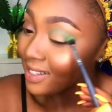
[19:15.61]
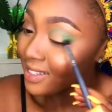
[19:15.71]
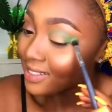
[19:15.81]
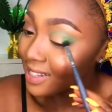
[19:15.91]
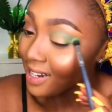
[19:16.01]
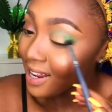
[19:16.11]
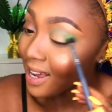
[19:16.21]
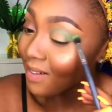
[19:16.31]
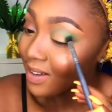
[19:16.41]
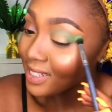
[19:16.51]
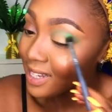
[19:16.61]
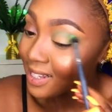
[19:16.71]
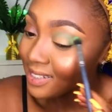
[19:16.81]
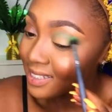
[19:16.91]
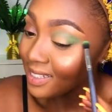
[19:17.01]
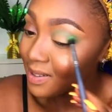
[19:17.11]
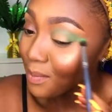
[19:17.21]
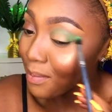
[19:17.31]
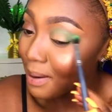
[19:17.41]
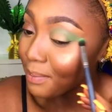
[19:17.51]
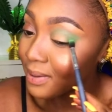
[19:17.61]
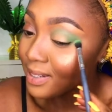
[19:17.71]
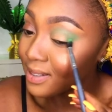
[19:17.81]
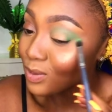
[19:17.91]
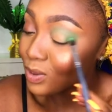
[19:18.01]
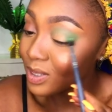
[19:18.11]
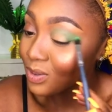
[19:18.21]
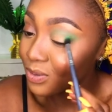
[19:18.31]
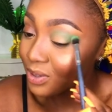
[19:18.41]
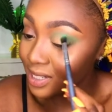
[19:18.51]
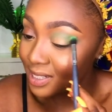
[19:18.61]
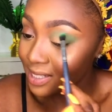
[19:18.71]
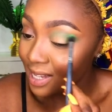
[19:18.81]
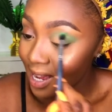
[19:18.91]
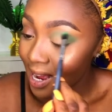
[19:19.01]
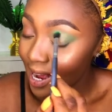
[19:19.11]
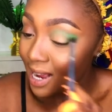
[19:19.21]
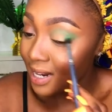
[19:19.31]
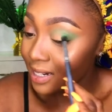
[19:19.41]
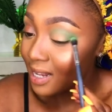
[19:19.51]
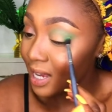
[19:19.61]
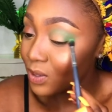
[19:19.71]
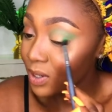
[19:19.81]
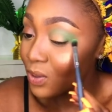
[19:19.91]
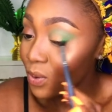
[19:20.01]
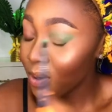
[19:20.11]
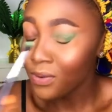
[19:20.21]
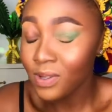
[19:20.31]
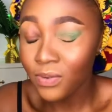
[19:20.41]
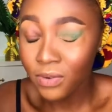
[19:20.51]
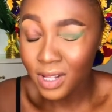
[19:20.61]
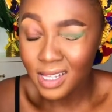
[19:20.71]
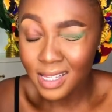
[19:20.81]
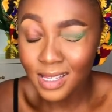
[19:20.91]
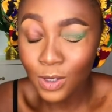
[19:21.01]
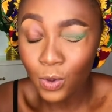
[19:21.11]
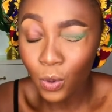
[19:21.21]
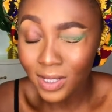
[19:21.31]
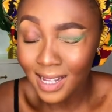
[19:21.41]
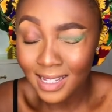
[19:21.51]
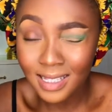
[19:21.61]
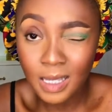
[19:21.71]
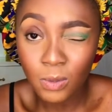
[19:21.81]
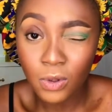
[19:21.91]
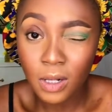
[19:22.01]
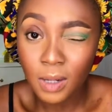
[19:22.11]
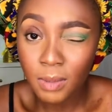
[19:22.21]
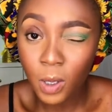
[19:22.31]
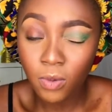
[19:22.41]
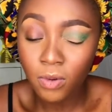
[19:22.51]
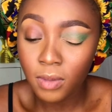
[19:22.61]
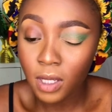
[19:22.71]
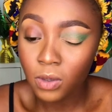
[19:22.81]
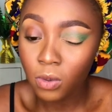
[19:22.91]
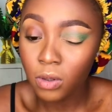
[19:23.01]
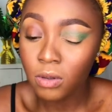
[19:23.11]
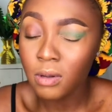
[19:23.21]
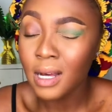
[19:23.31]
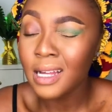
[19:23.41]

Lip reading: He started advertising my place to his friends, and actually one of his friends' daughters came to learn makeup from me as well.